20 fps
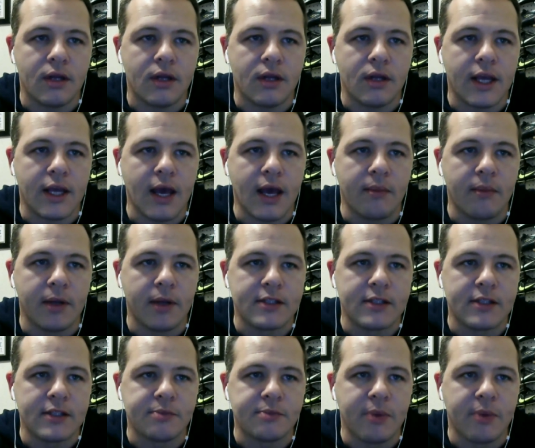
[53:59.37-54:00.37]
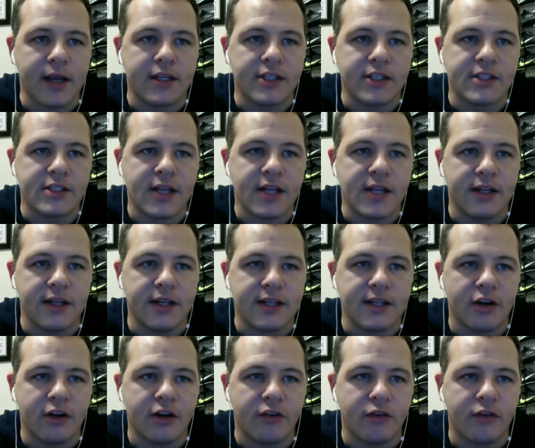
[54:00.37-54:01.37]
They came in this package that Adidas
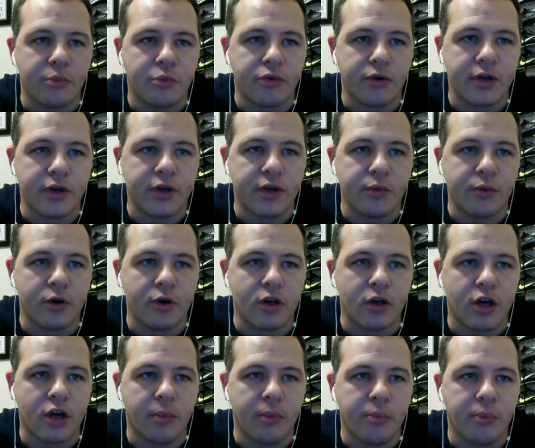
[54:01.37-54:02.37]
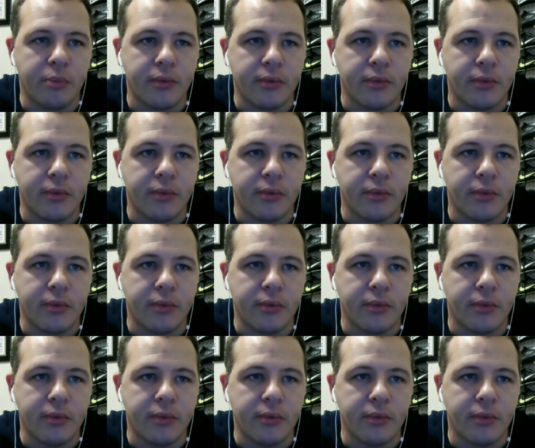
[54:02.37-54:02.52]
sent over pre-World Cup.